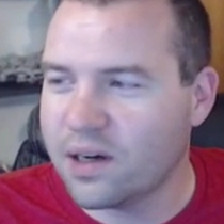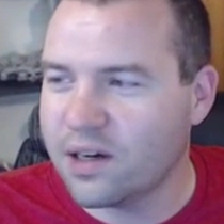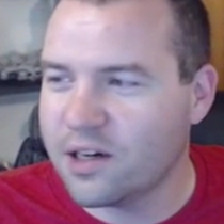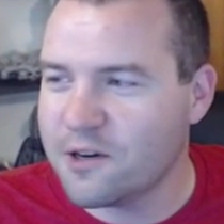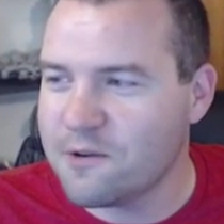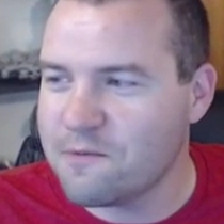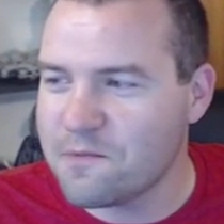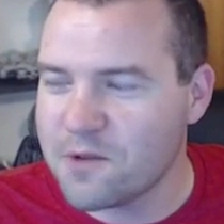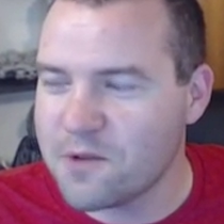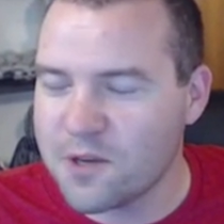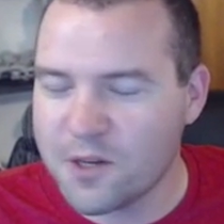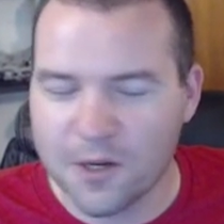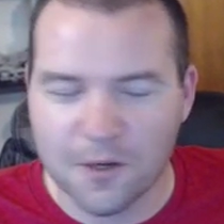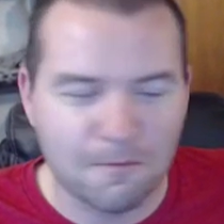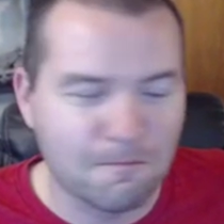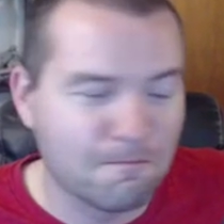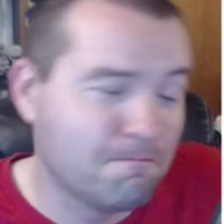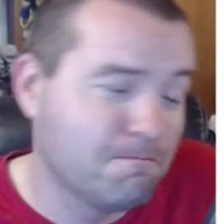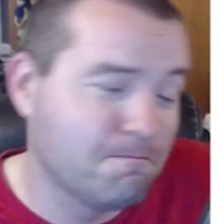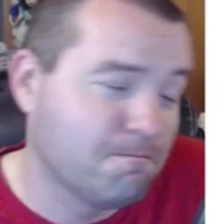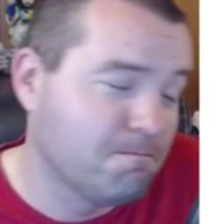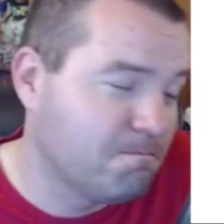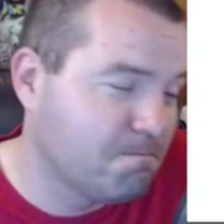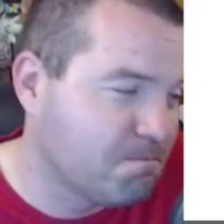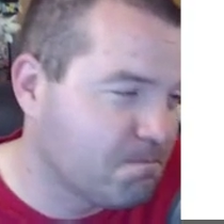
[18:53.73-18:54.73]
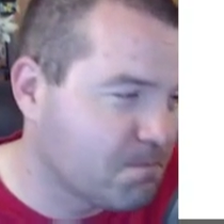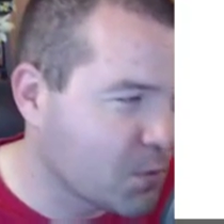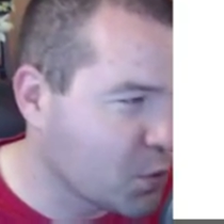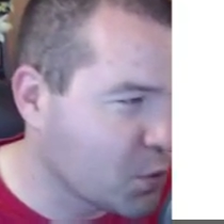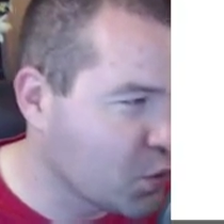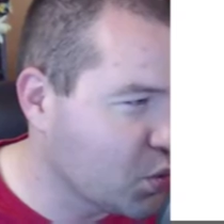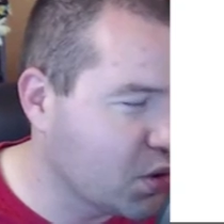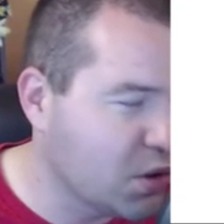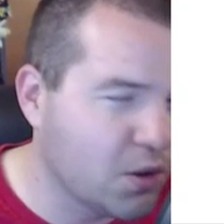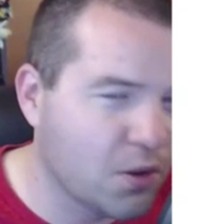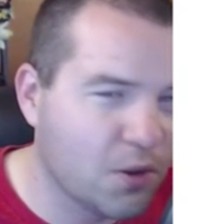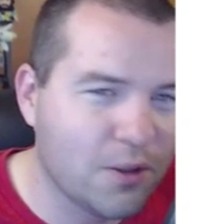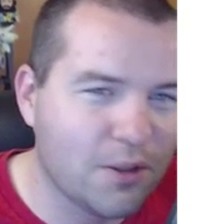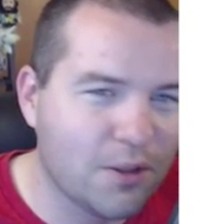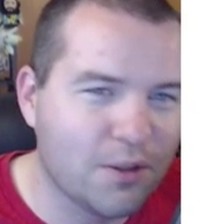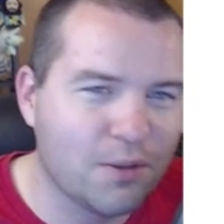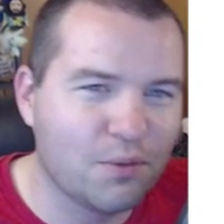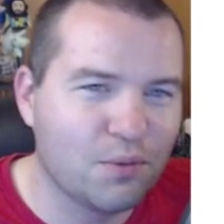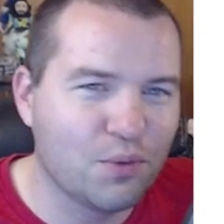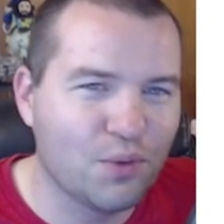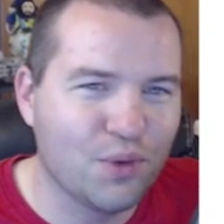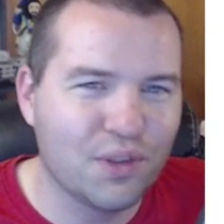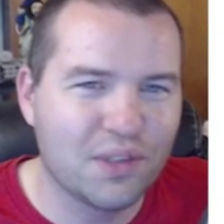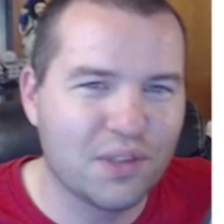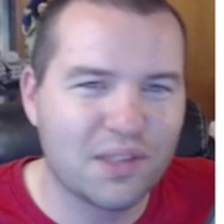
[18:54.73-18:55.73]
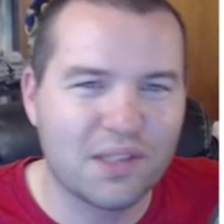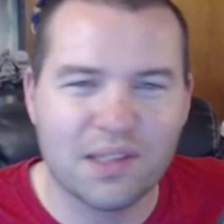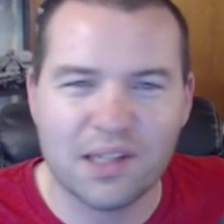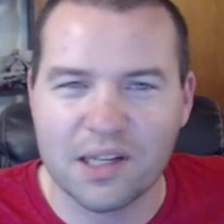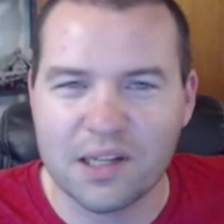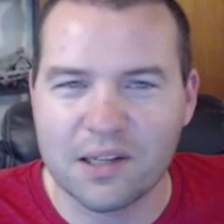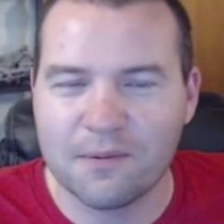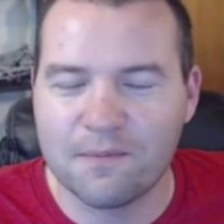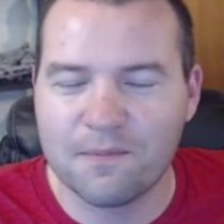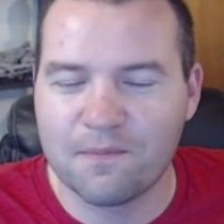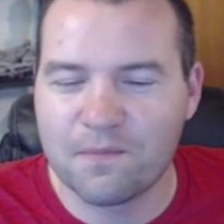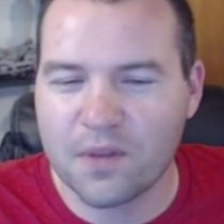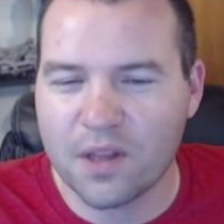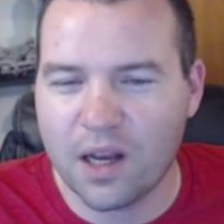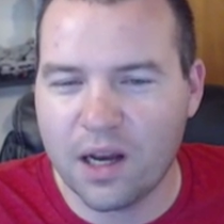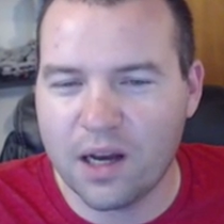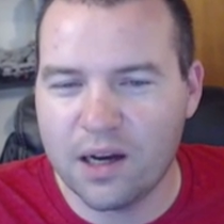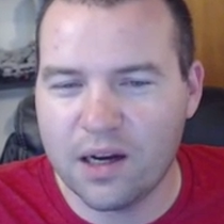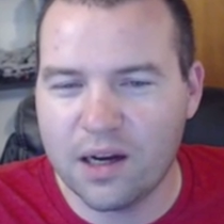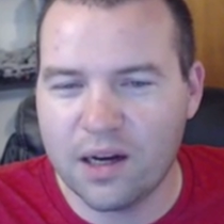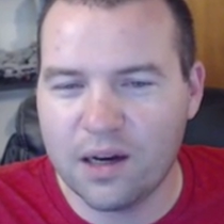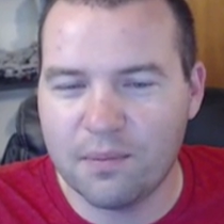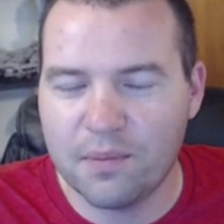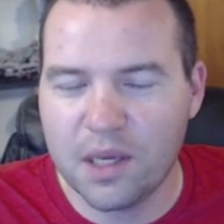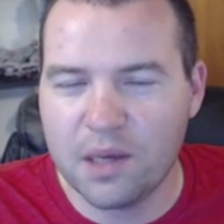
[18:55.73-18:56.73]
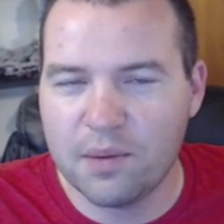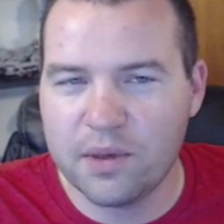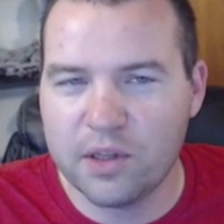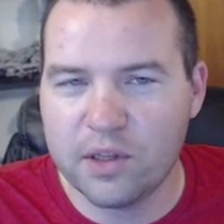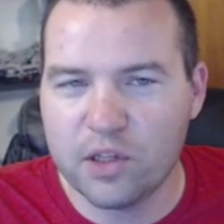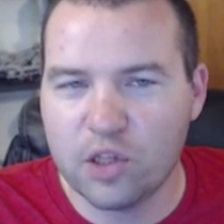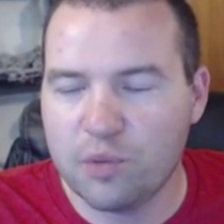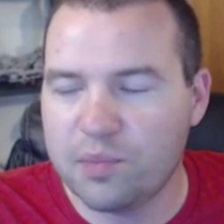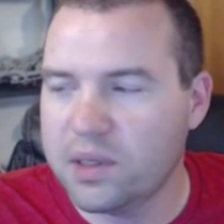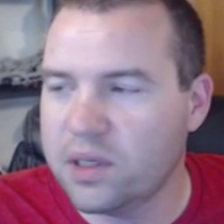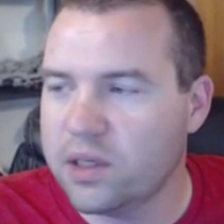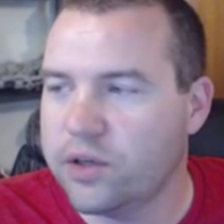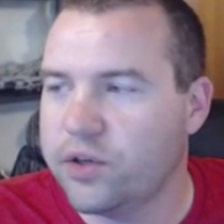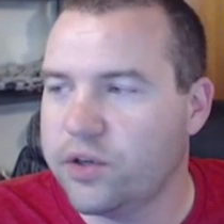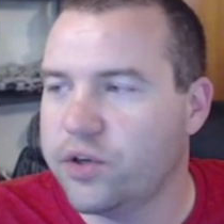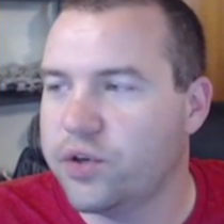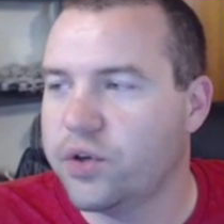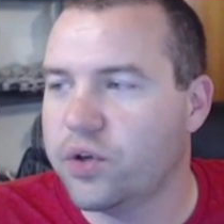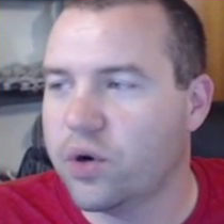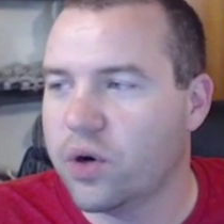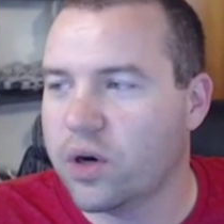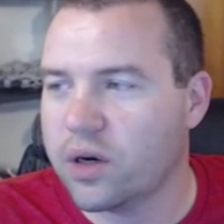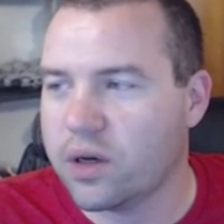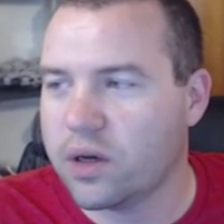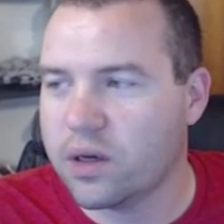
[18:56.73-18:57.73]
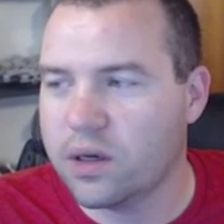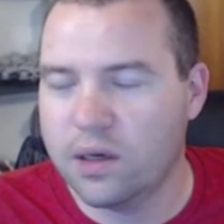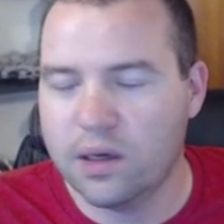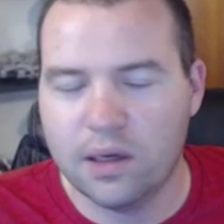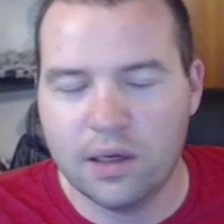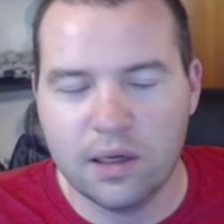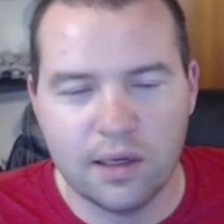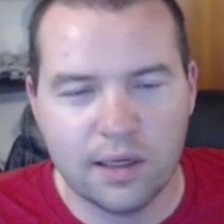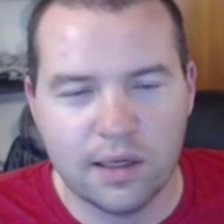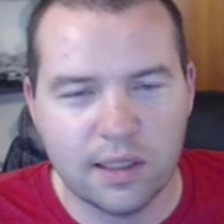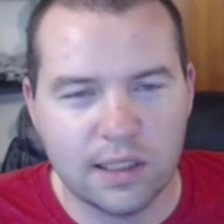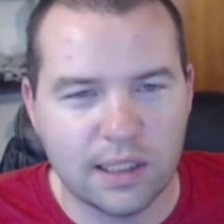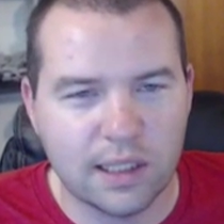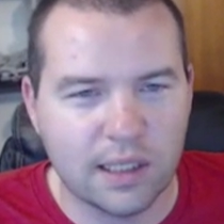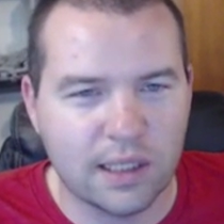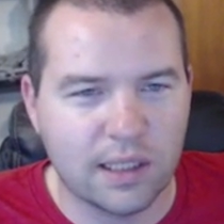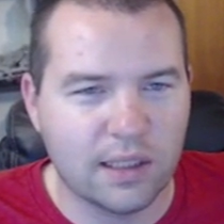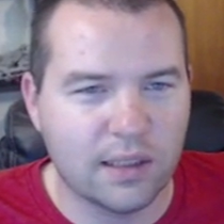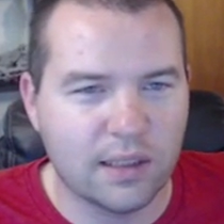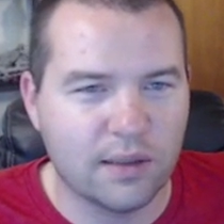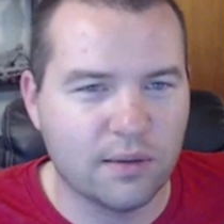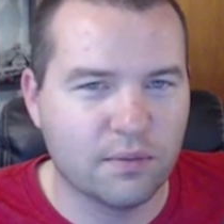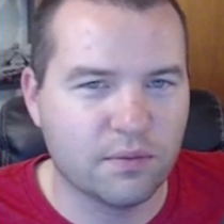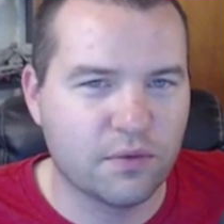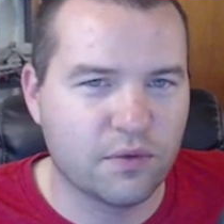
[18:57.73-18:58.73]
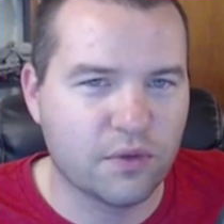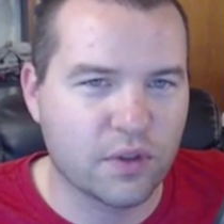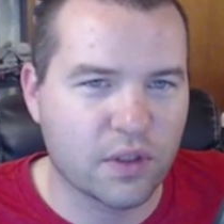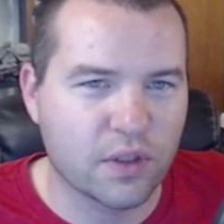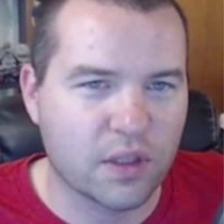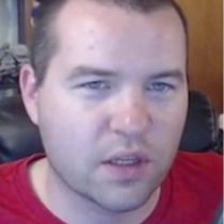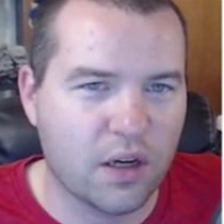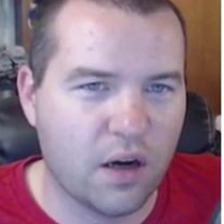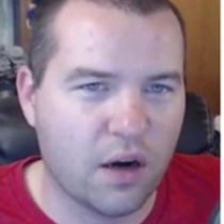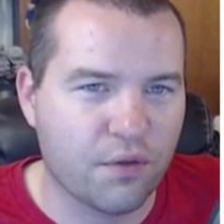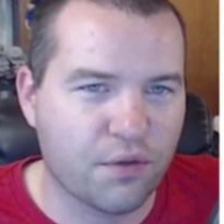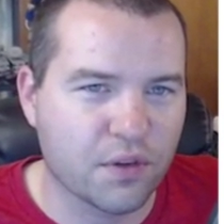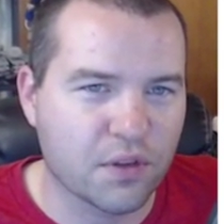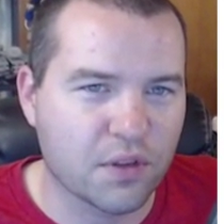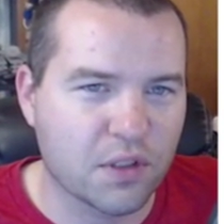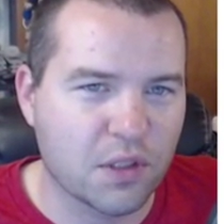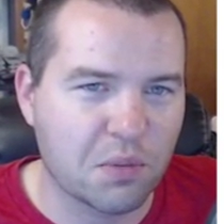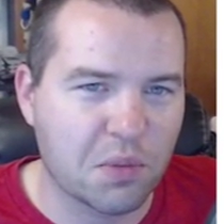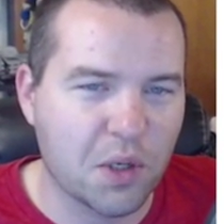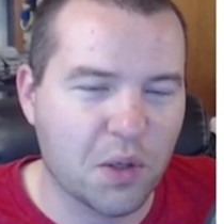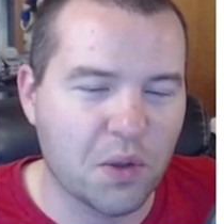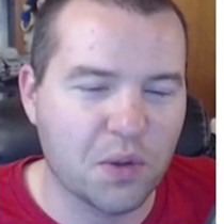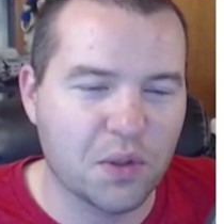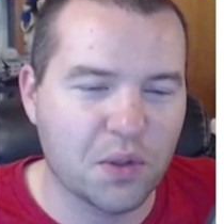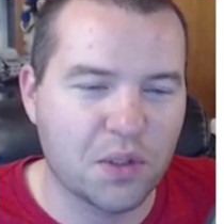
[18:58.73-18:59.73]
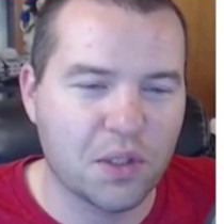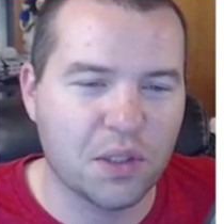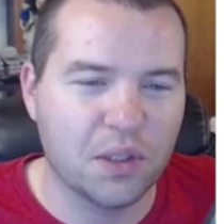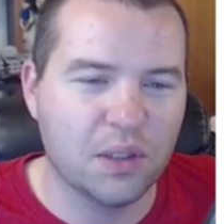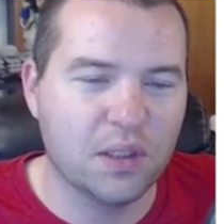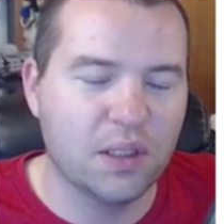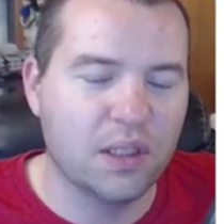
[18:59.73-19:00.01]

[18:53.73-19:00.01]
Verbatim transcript: you know, we'll see. Maybe it'll be in New York for a conference I'm going to.